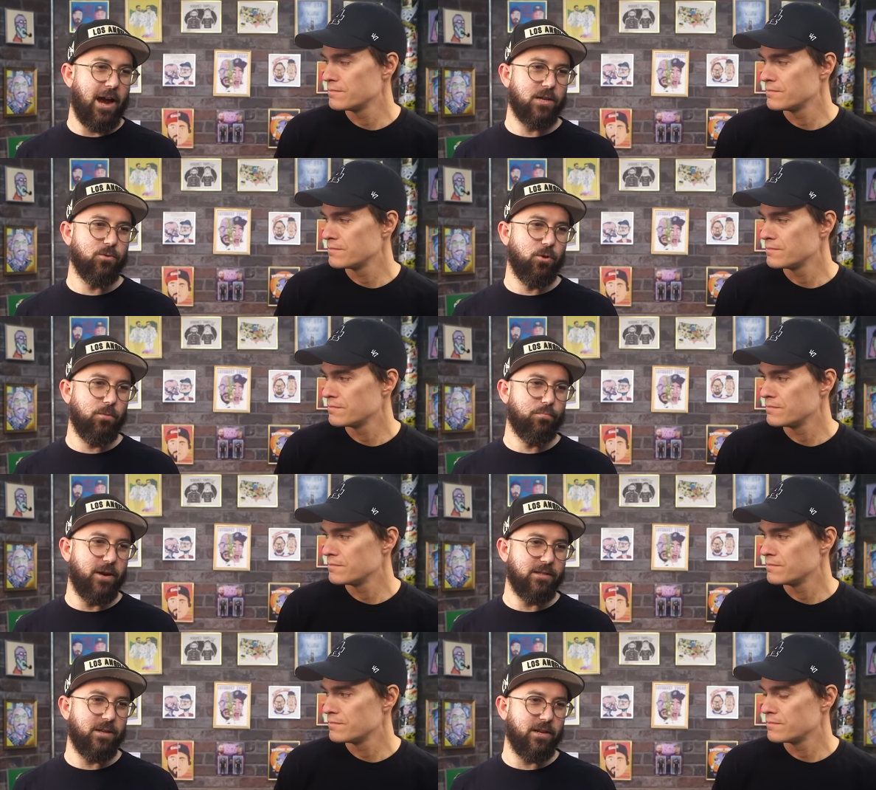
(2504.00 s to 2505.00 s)
Speaker 1: actual
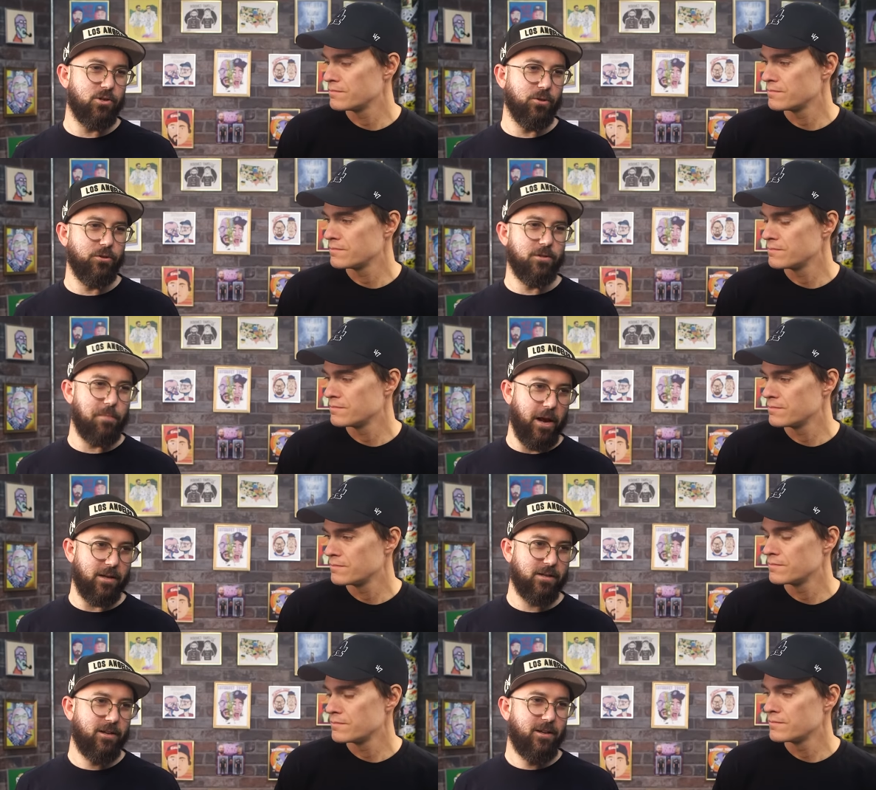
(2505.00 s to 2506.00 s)
presidential
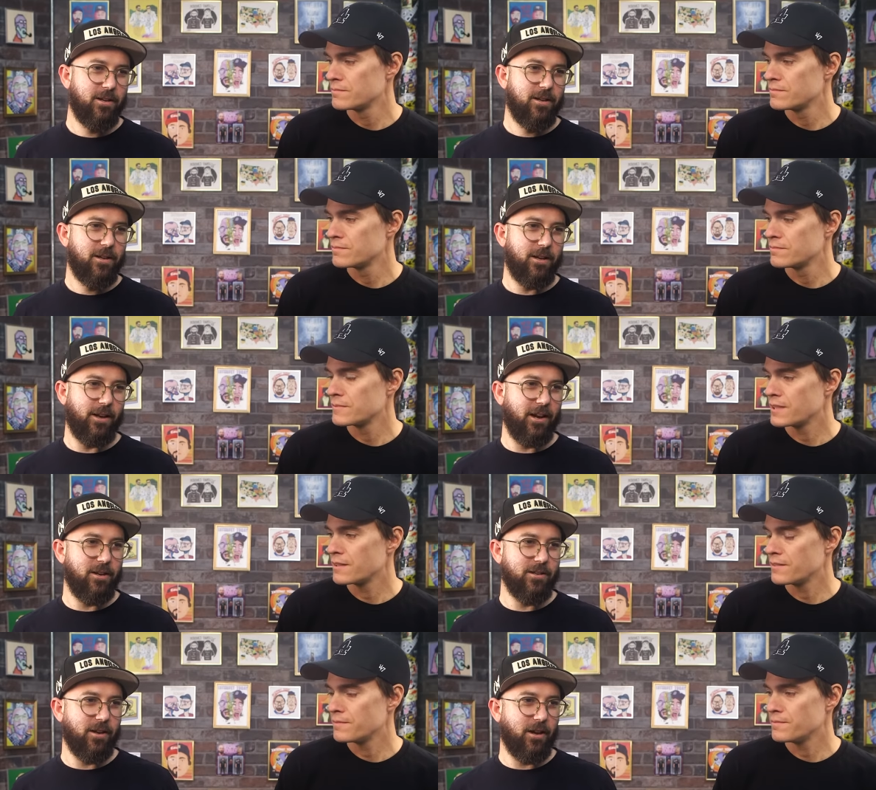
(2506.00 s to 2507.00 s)
debate,
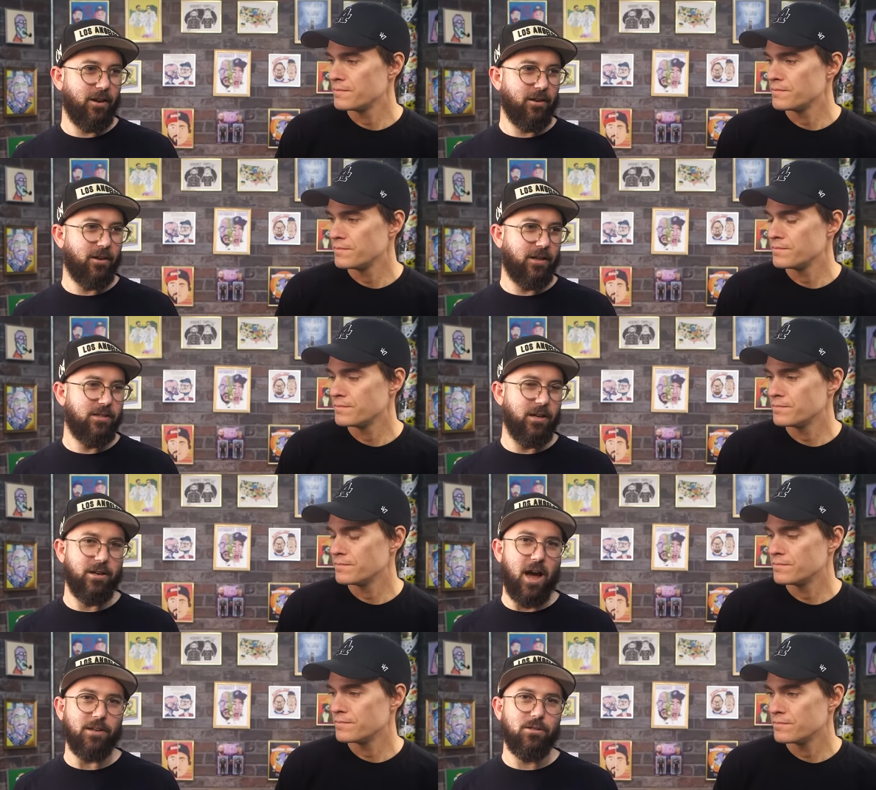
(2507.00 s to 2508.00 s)
and uh, I'd
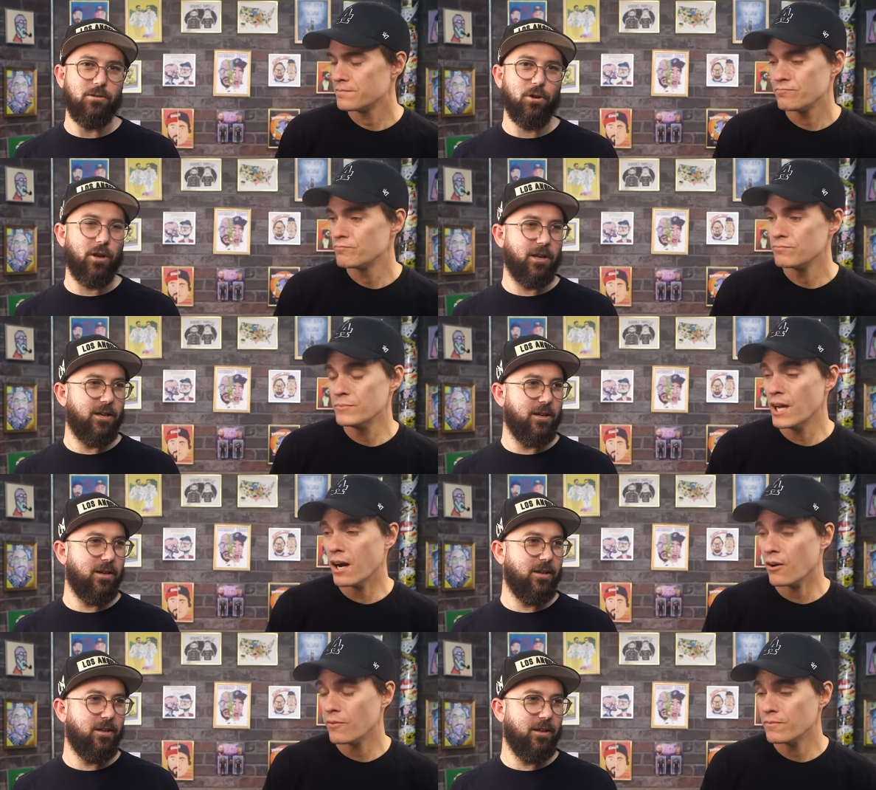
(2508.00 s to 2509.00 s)
say not too good.
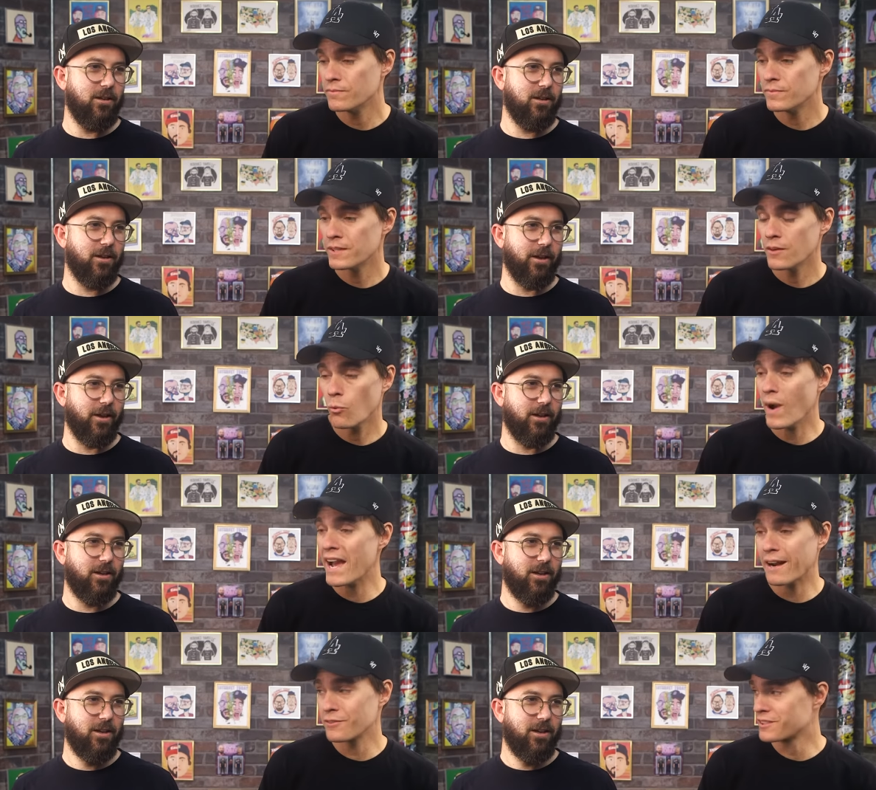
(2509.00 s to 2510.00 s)
No, he, he uh,
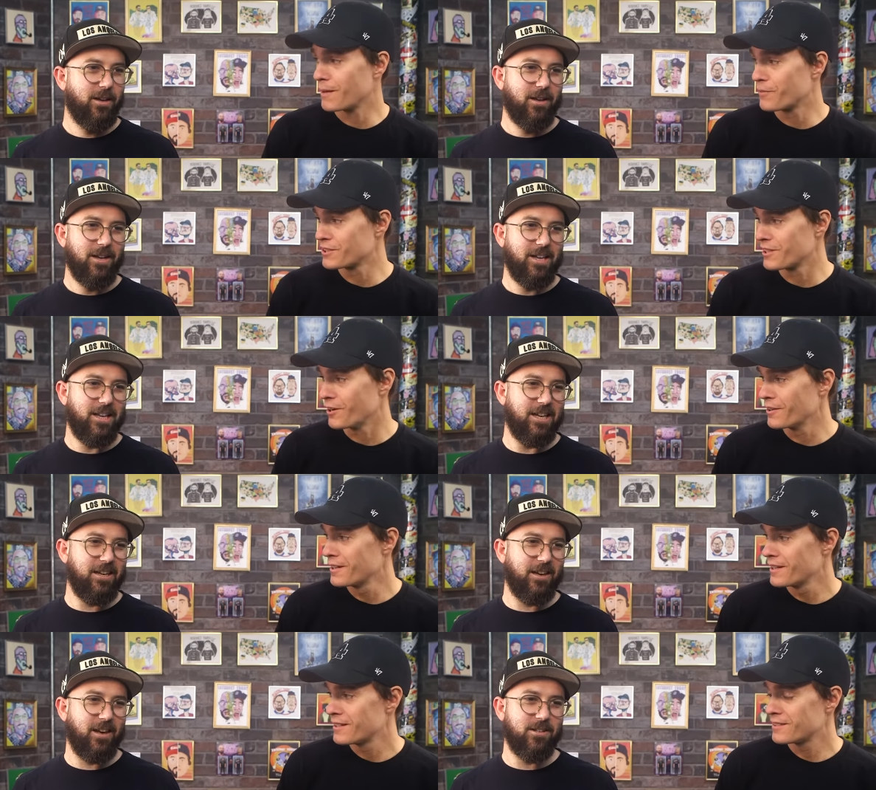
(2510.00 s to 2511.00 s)
way out
Speaker 2: of his comfort zone.
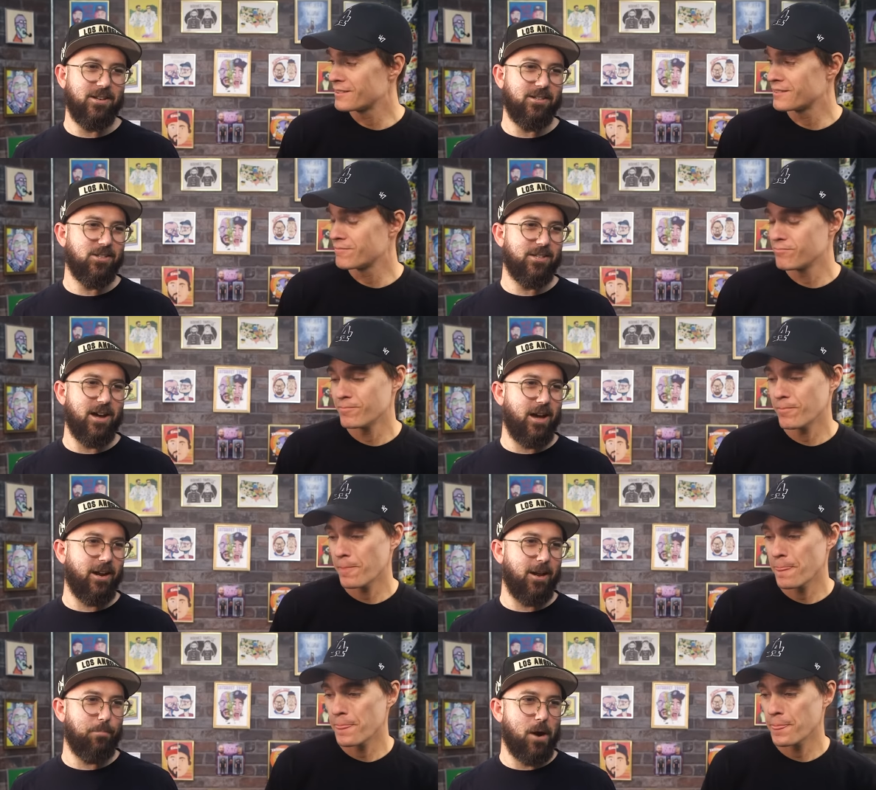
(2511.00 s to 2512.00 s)
Speaker 1: Yeah, he's just
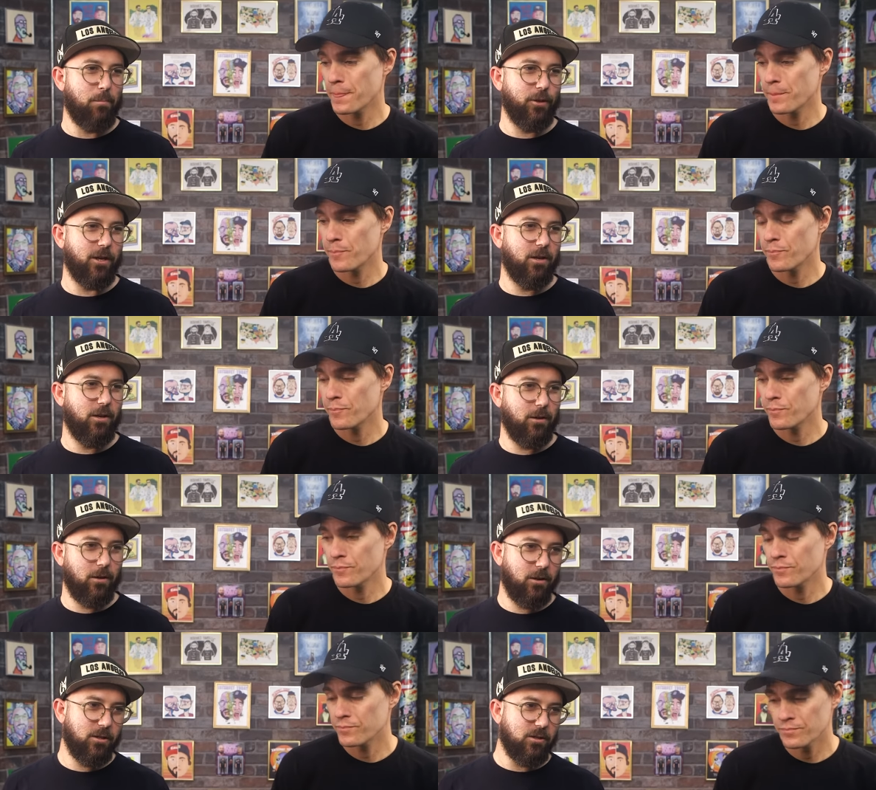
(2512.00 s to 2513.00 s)
not a public
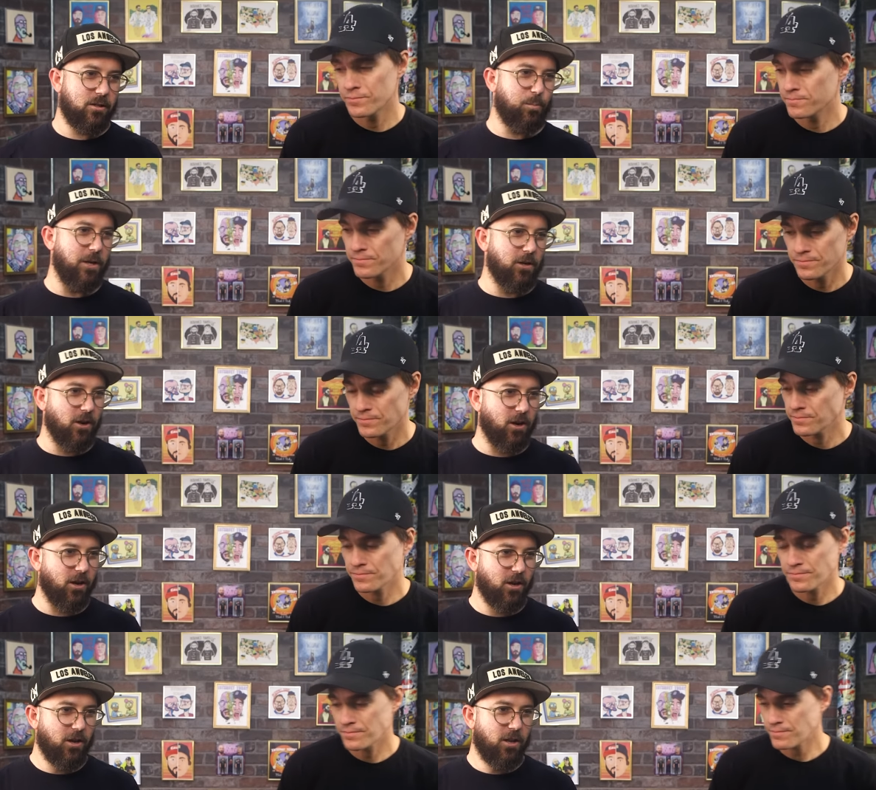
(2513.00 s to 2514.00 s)

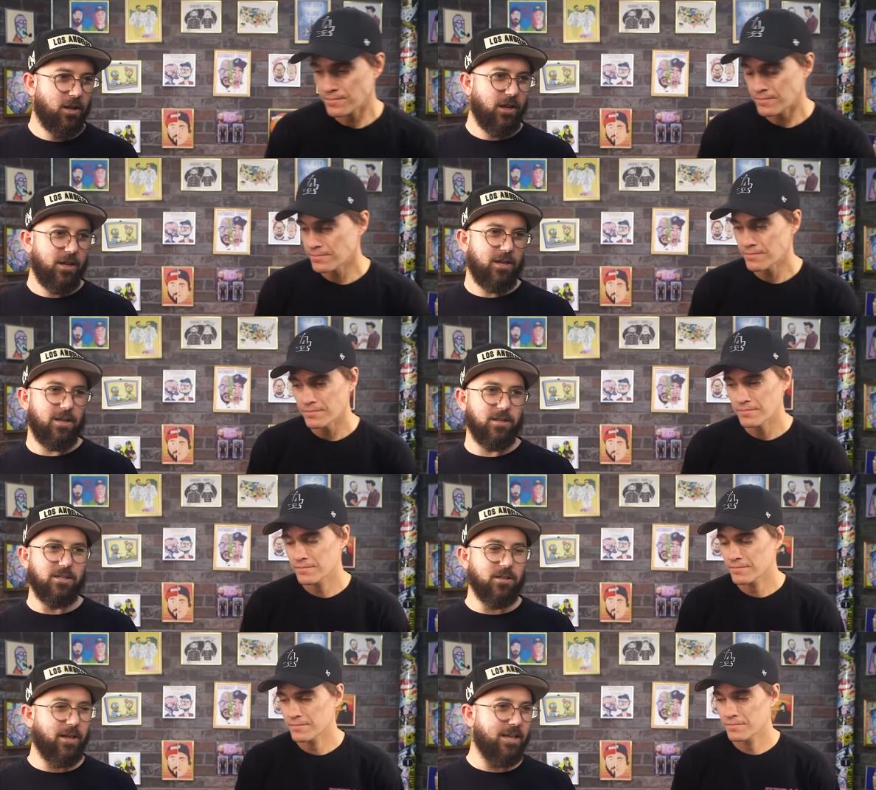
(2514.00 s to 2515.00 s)
speaker. He
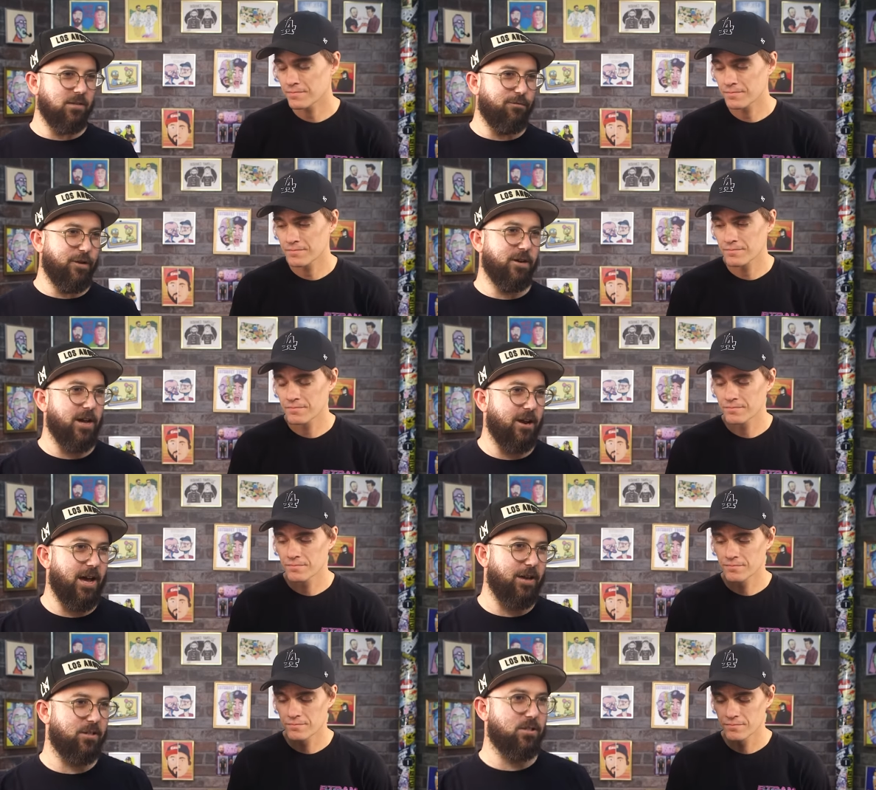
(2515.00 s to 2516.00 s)
still hasn't figured out how